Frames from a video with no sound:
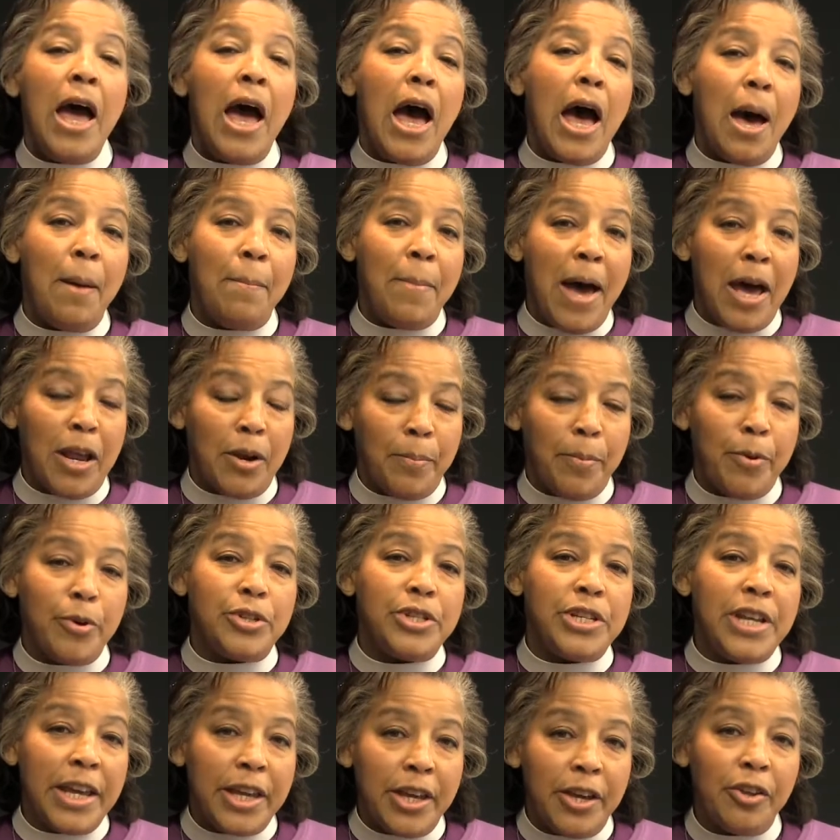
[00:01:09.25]
about a
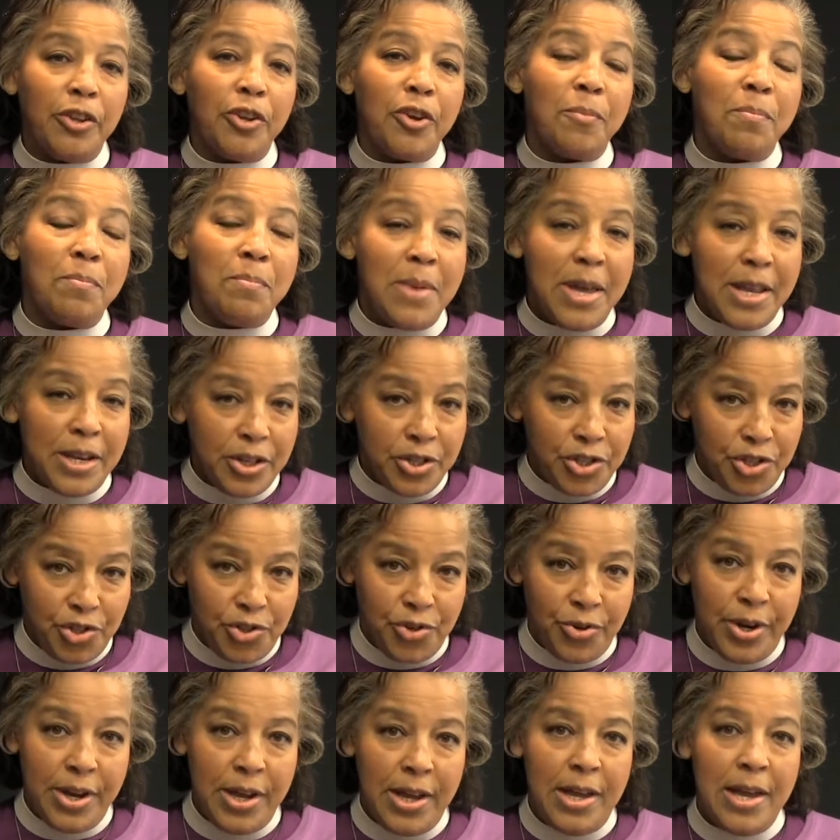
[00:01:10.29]
particular
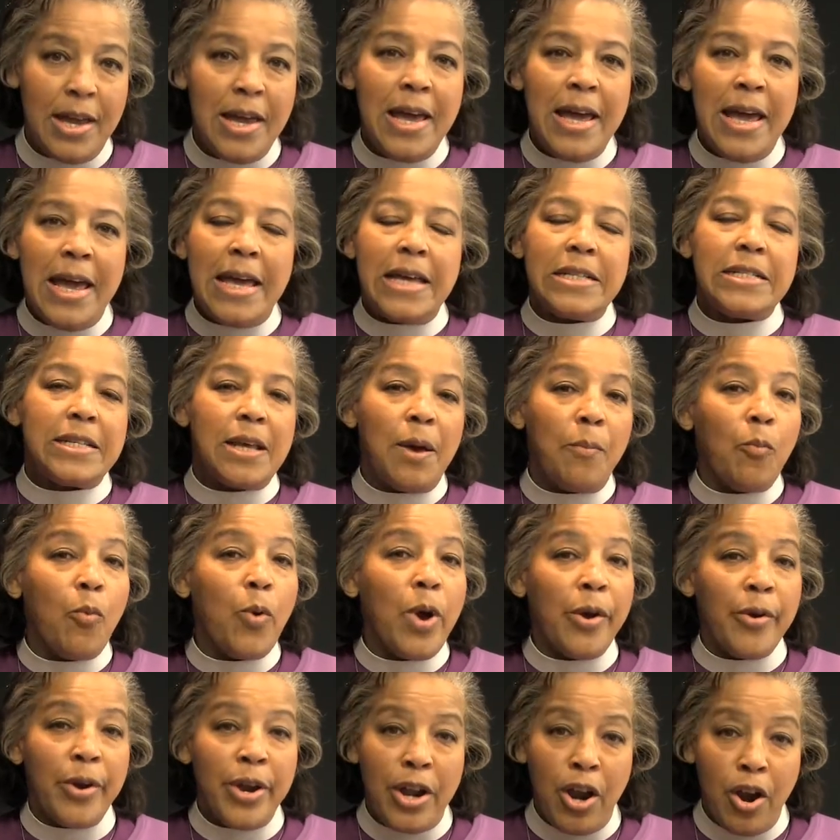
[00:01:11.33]
ministry
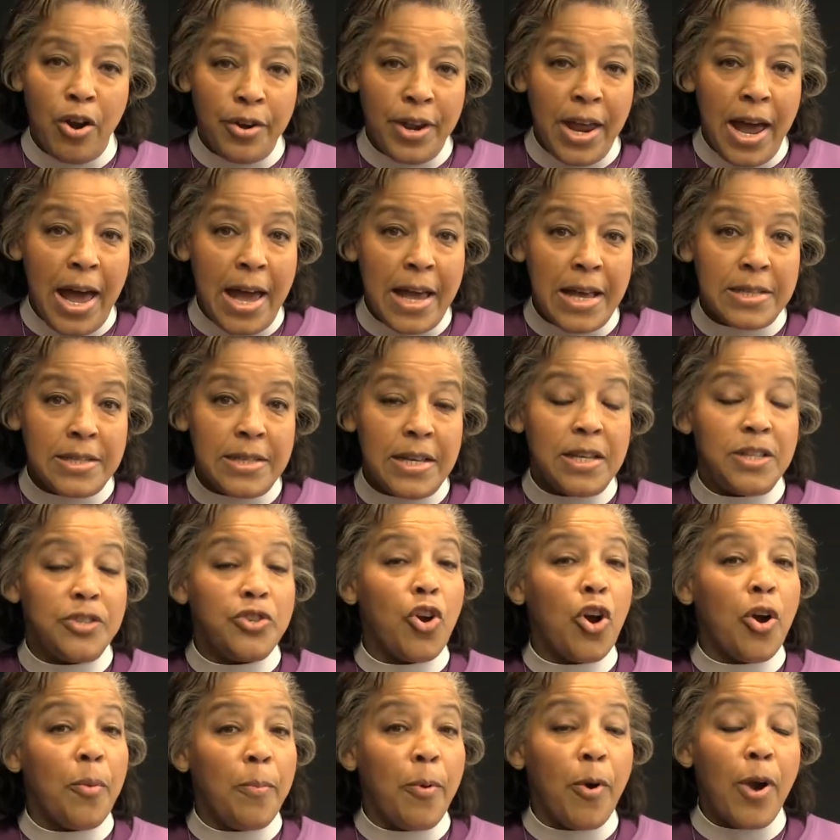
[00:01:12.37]
somewhere in our diocese
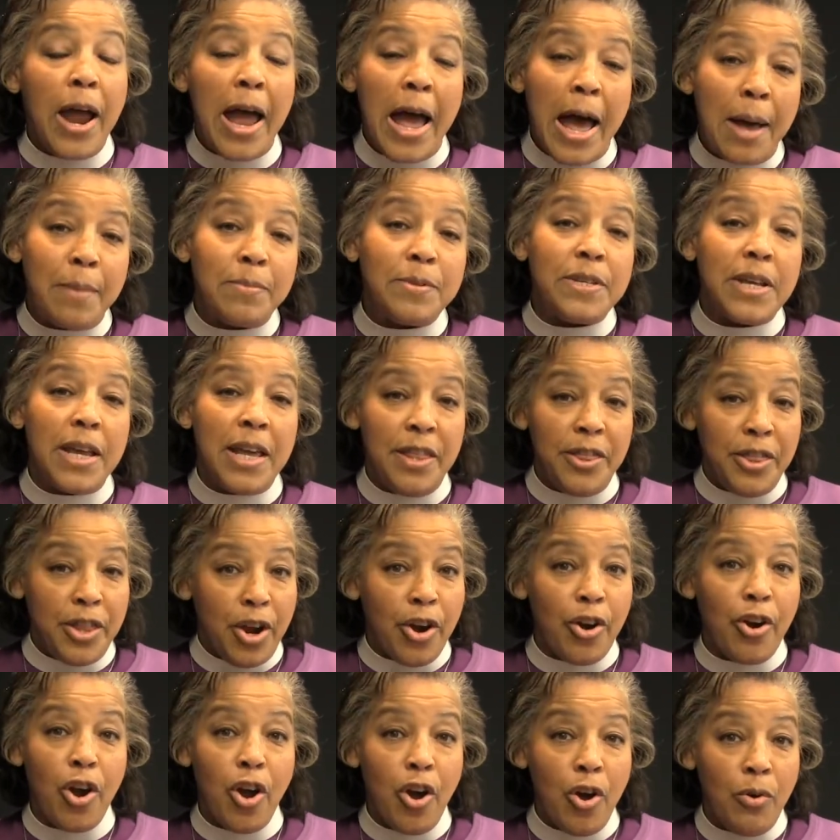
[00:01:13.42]
or perhaps in
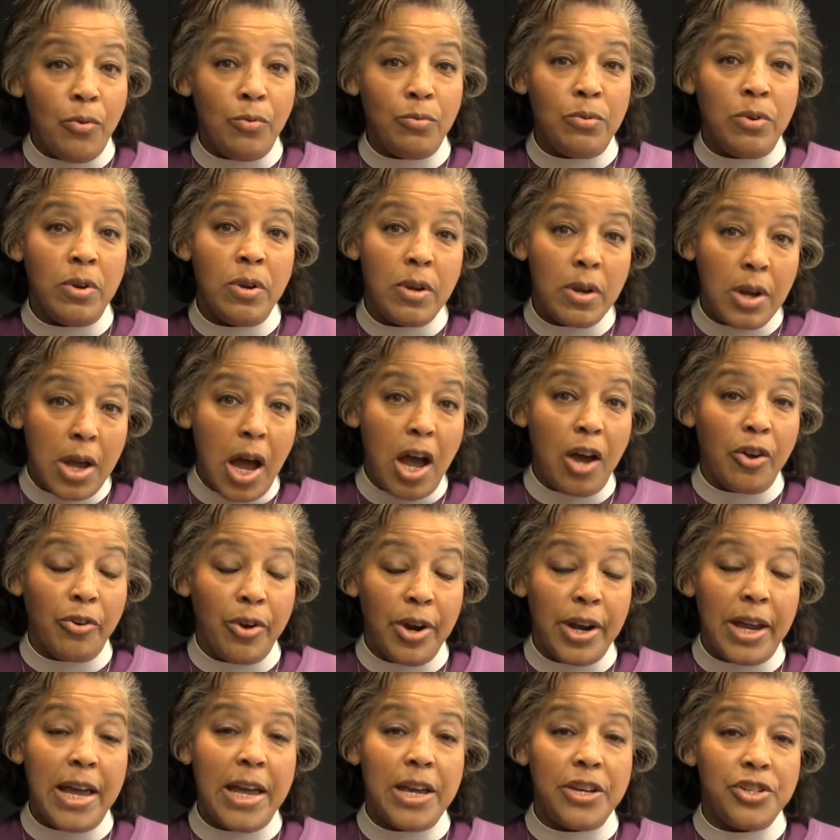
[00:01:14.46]
their own
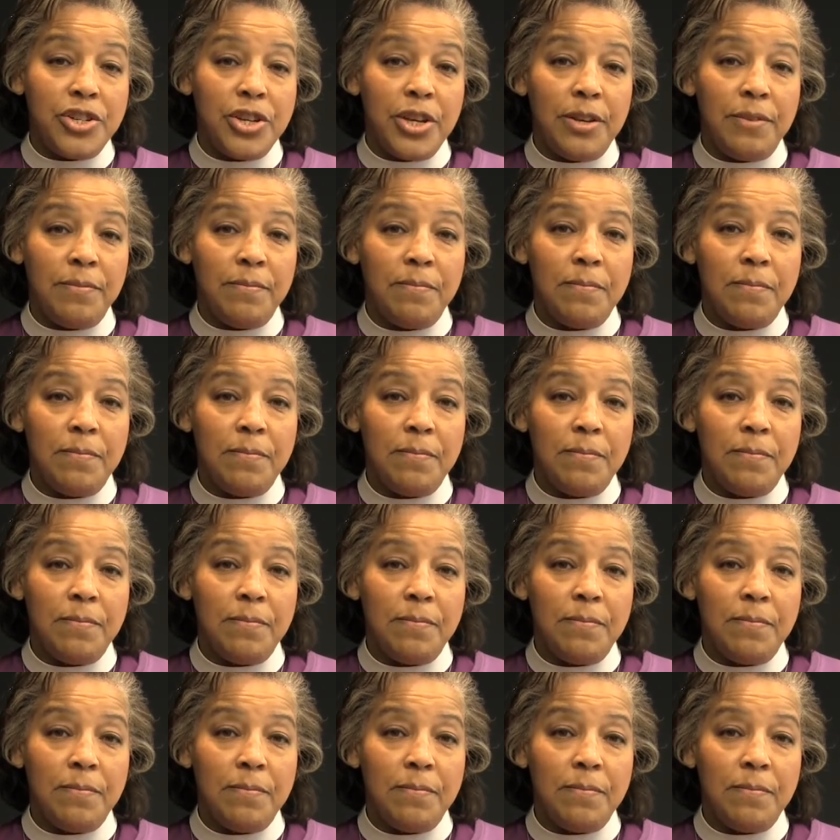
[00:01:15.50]
congregation.